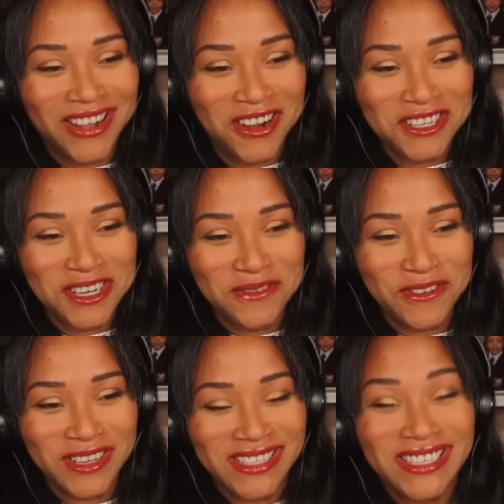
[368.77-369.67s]
auction for
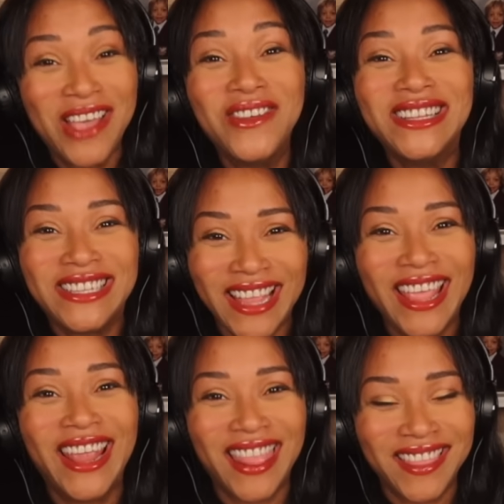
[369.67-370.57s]

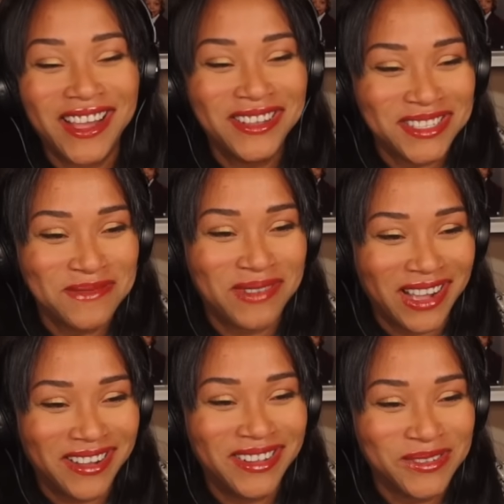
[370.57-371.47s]

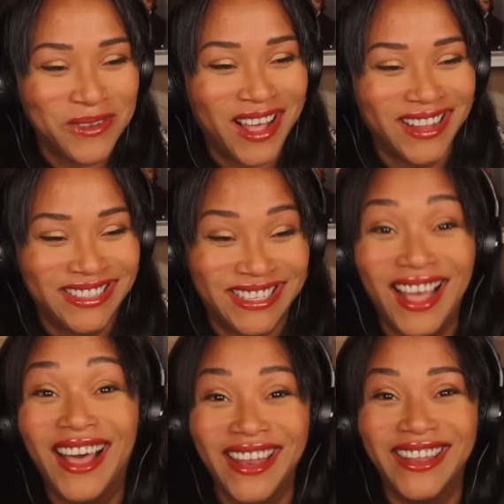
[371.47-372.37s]
£78,000. Well
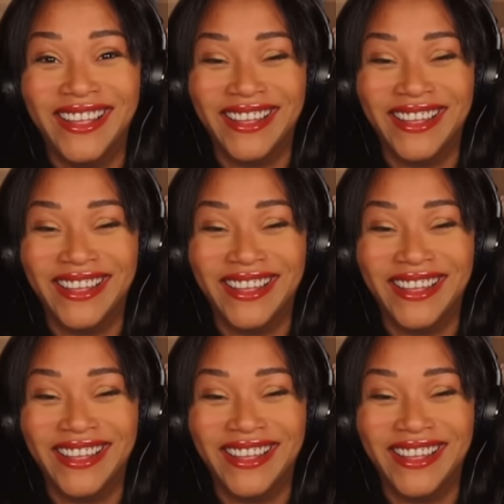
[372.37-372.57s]
done.